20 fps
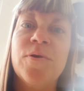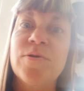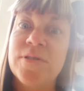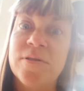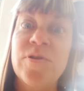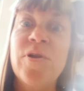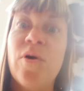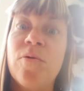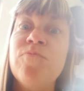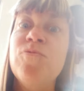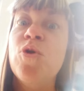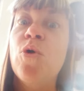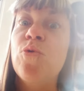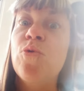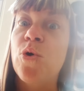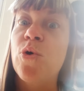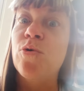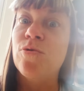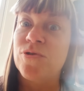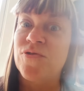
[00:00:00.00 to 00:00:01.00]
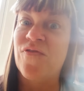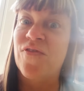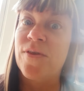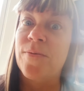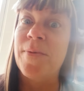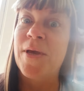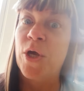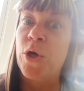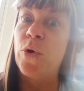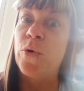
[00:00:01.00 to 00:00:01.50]
of those no-nos for the
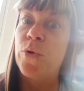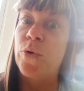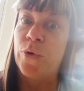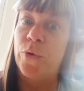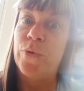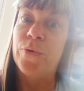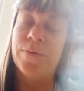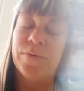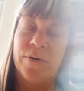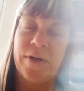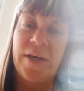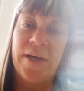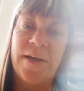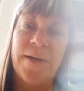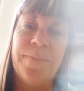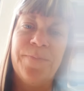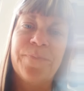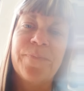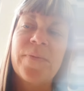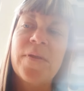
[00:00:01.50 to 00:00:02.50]
Mingogo, okay?